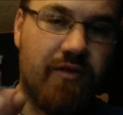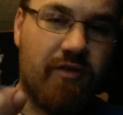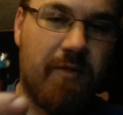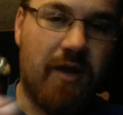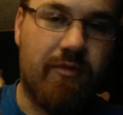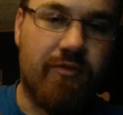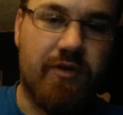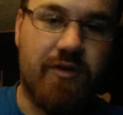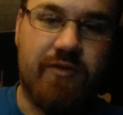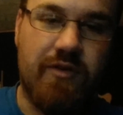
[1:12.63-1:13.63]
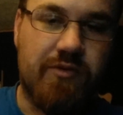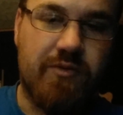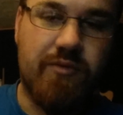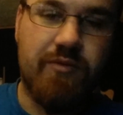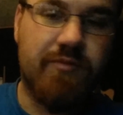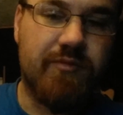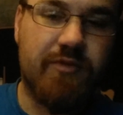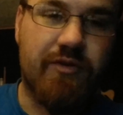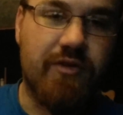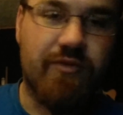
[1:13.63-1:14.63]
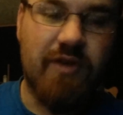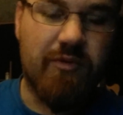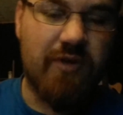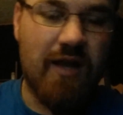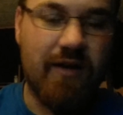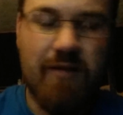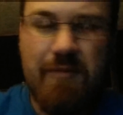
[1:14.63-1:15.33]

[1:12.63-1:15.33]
So I've been having to run it in single coil because the other side won't tighten down.